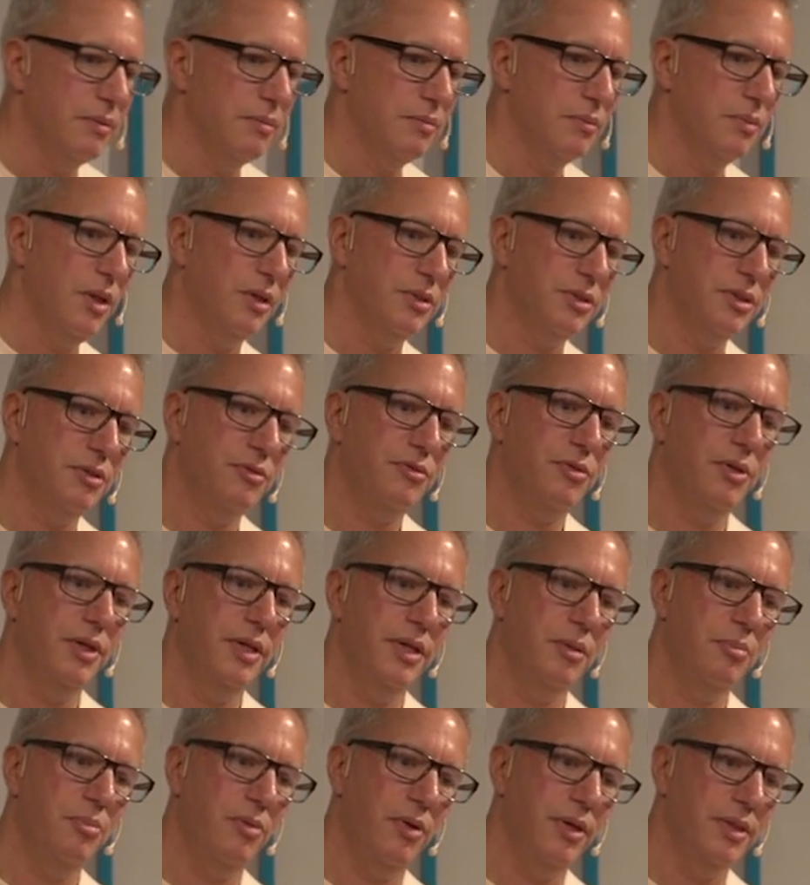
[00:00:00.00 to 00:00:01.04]
lots of
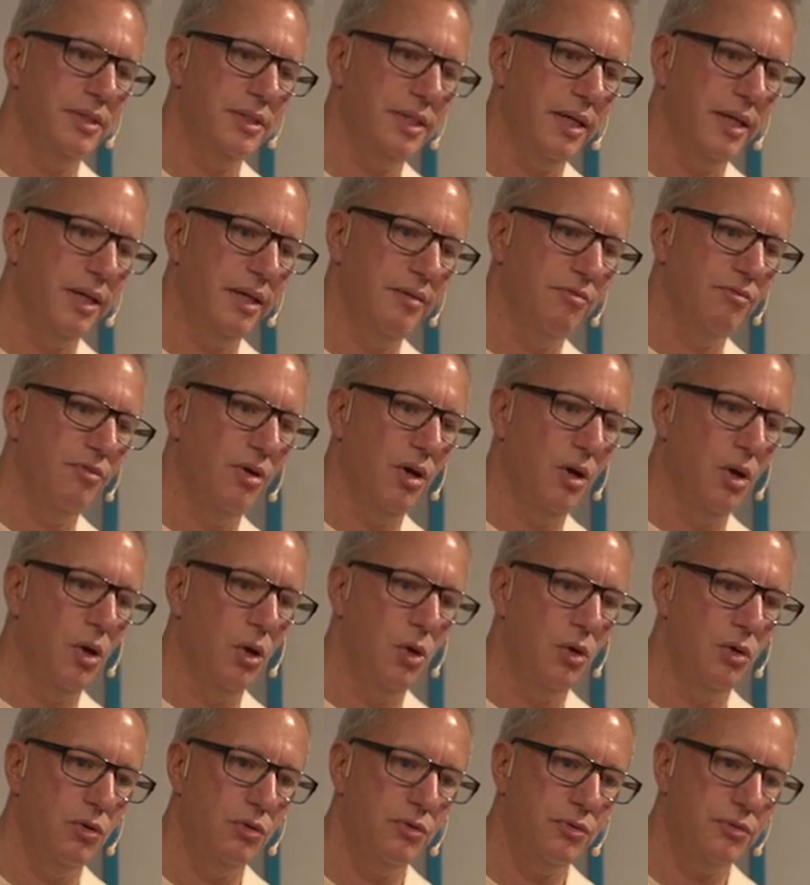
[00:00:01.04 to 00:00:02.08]
3D printing
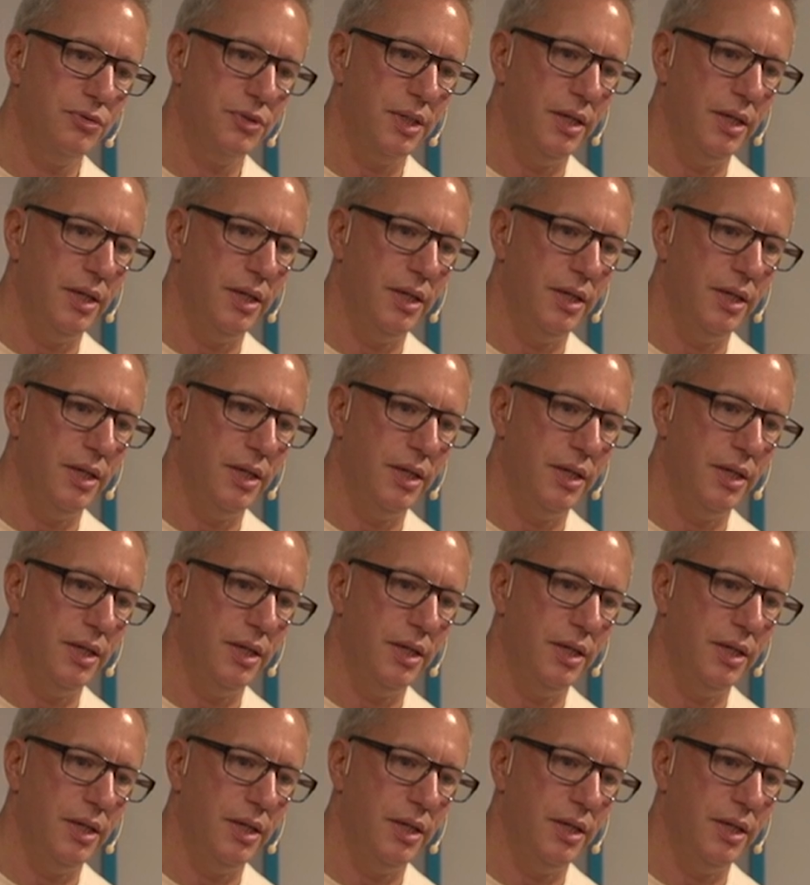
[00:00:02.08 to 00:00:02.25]
involved.